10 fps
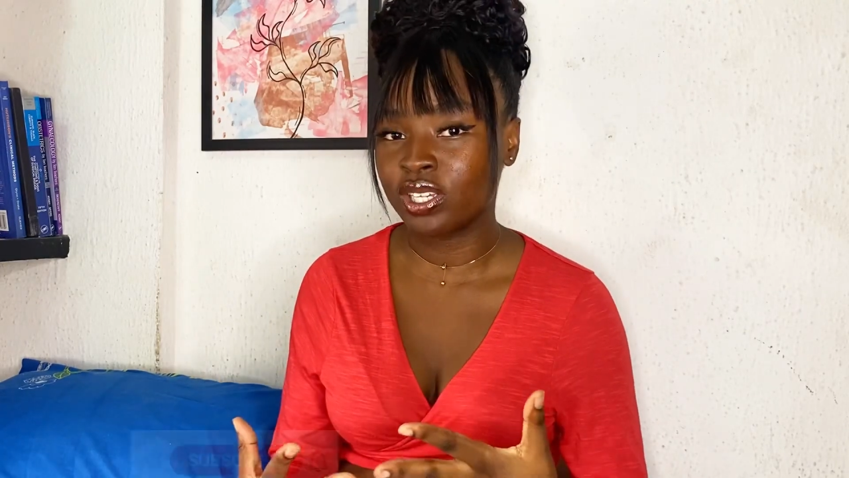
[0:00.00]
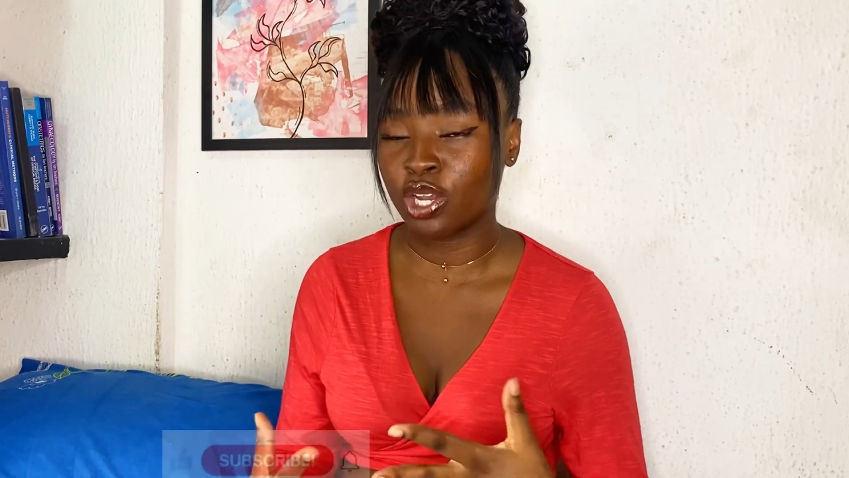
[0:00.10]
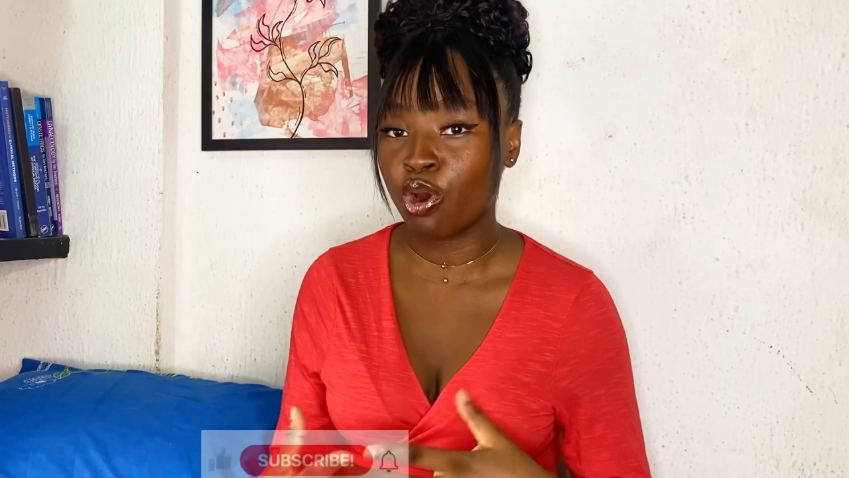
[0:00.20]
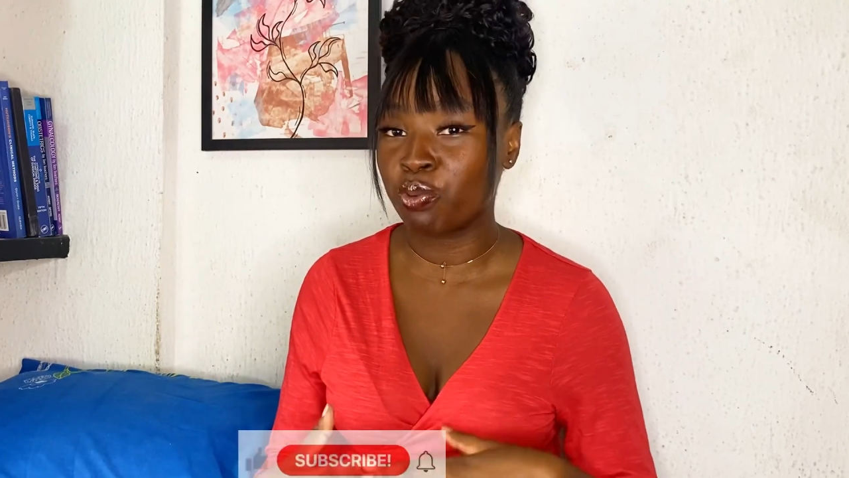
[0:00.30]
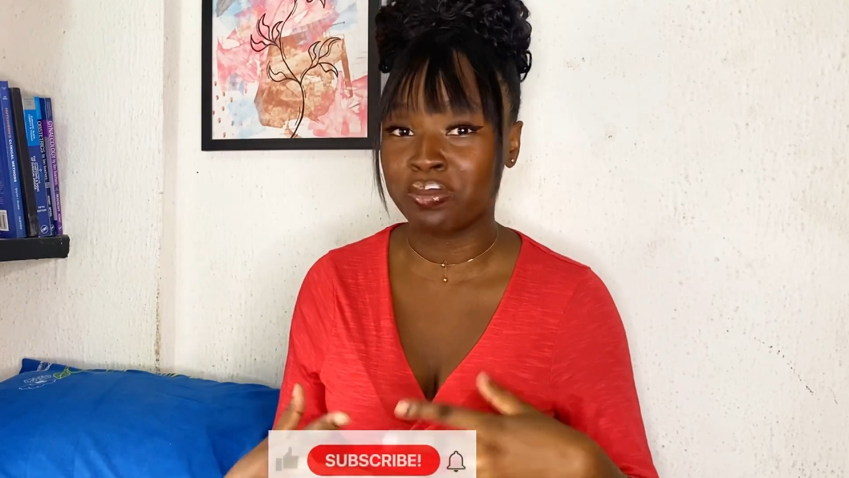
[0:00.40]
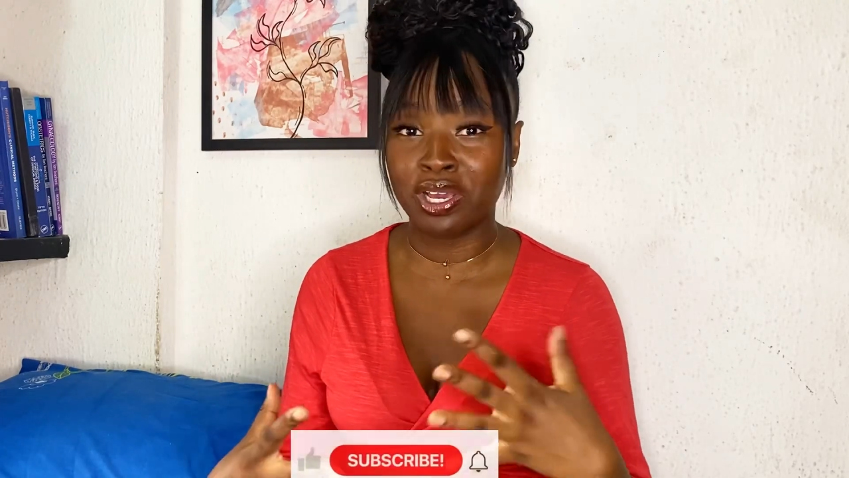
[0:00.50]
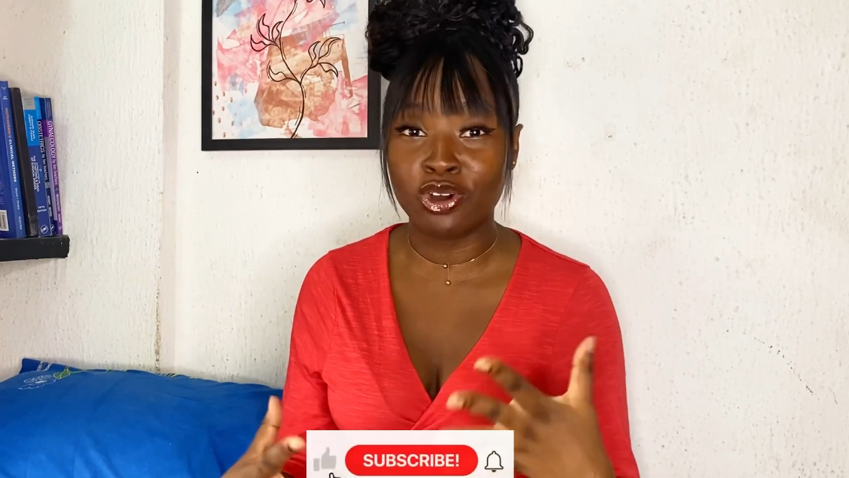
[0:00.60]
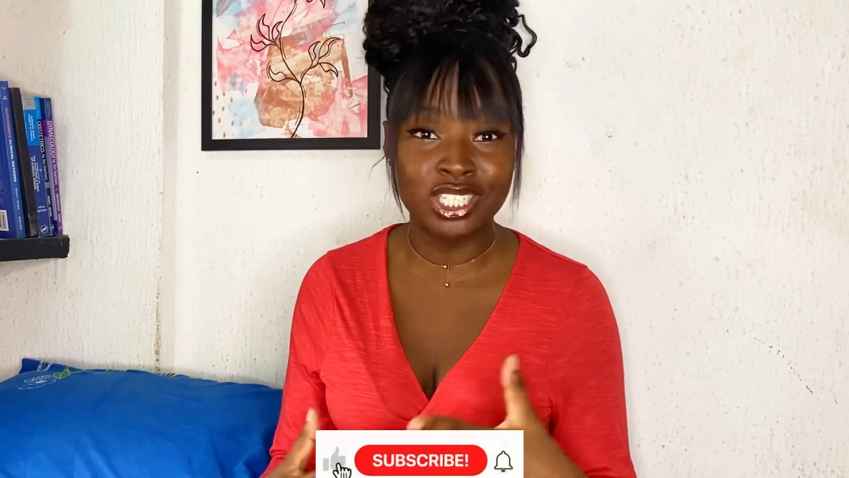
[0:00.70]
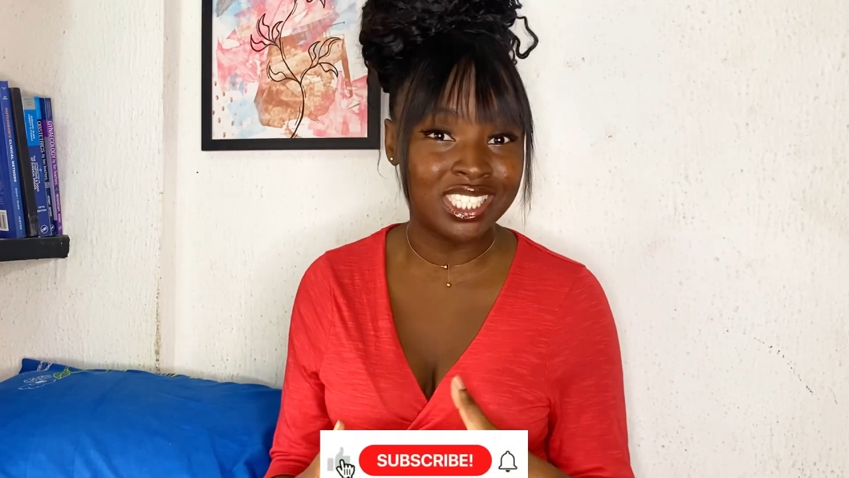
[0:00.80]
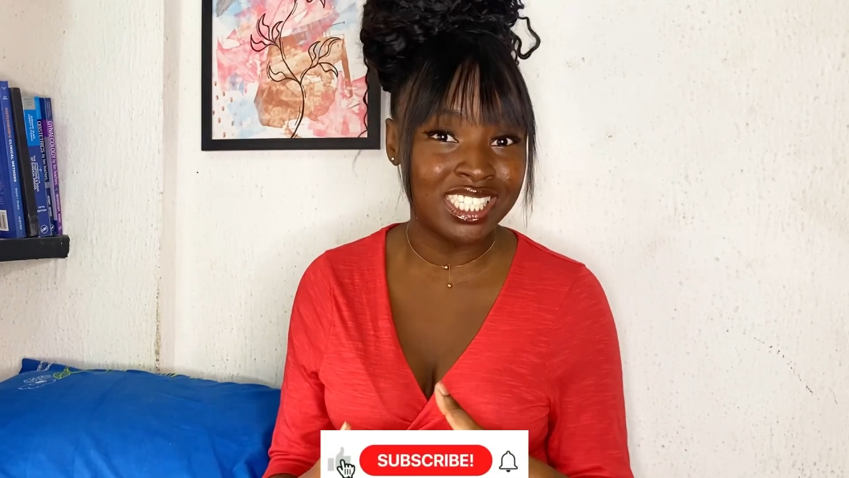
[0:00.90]
I grew up with my
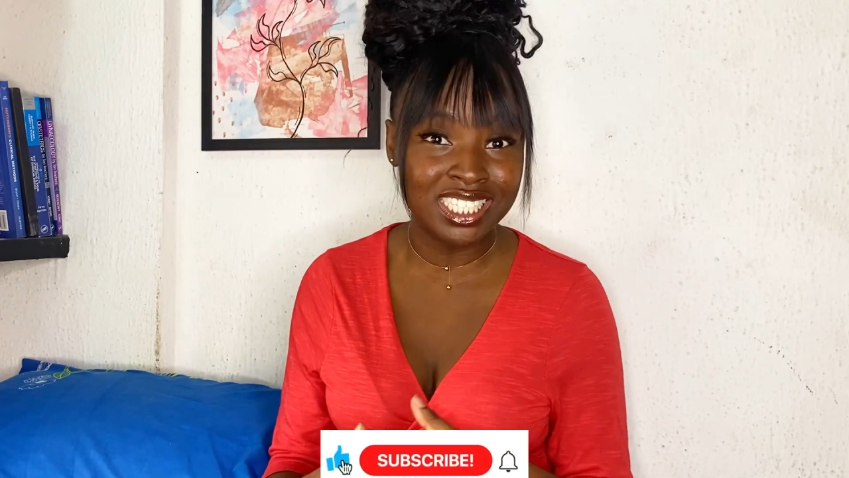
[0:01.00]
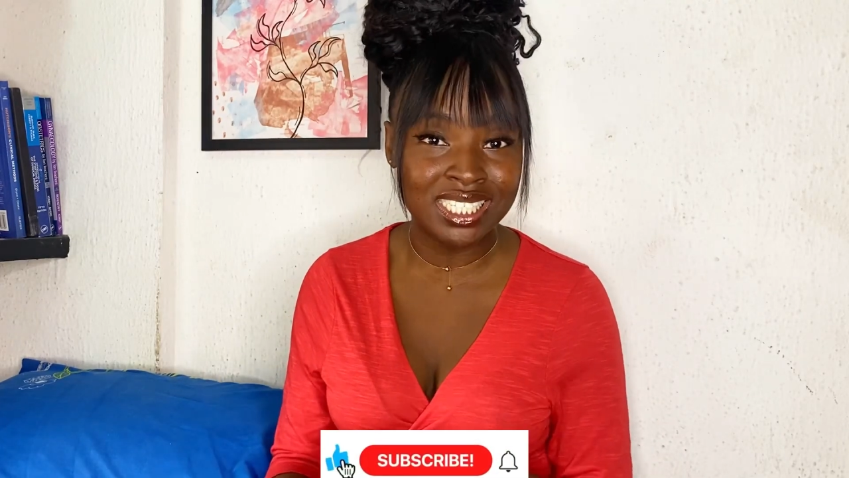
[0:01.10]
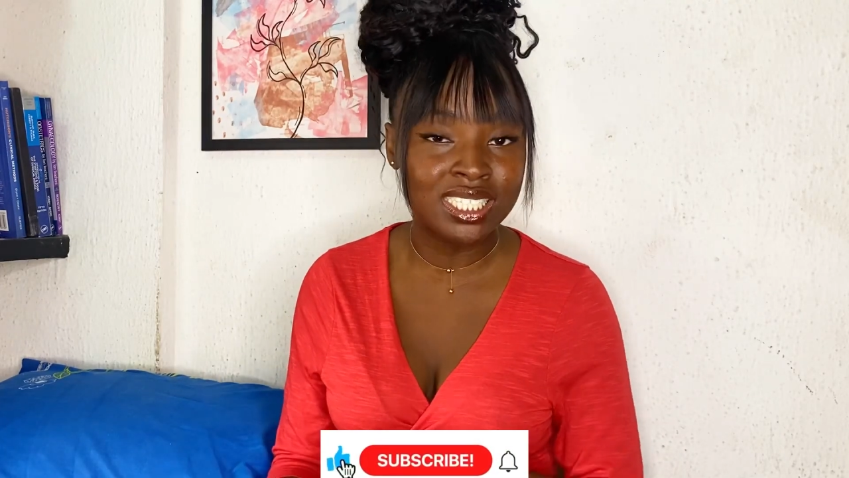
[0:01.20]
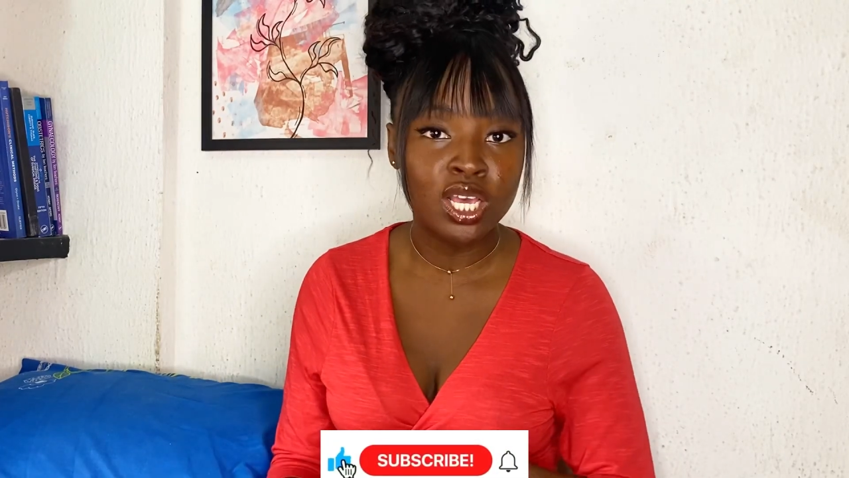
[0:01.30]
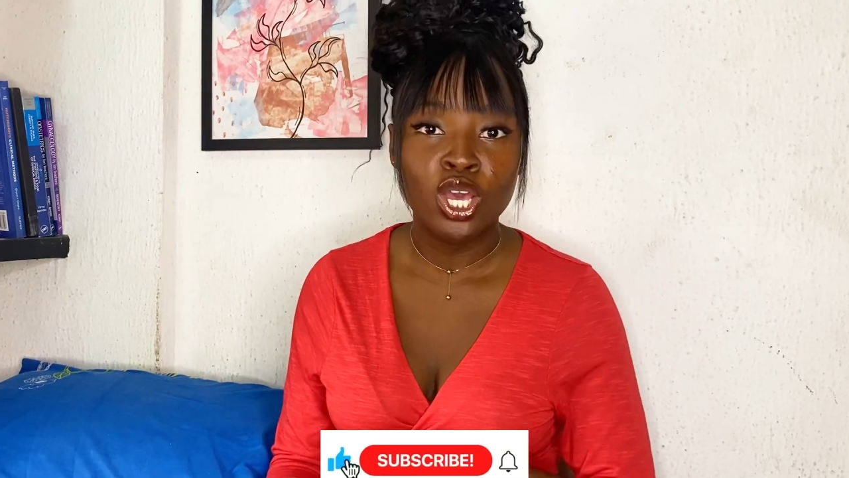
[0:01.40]
cousins.